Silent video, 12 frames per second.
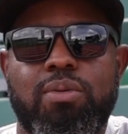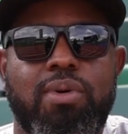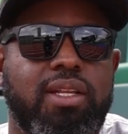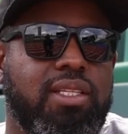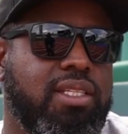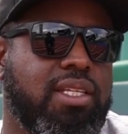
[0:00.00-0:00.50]

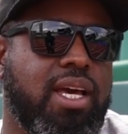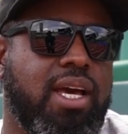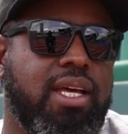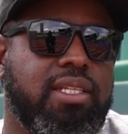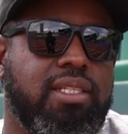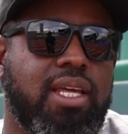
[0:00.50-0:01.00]
about these
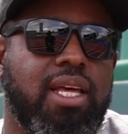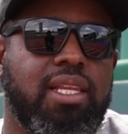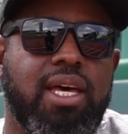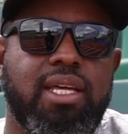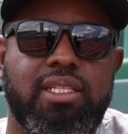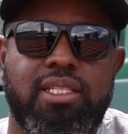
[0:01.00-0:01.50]
guys and I
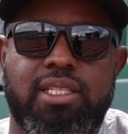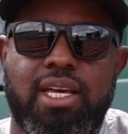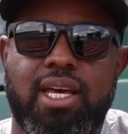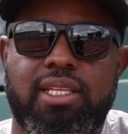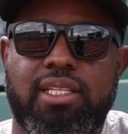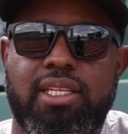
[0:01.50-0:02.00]
idolizing these guys,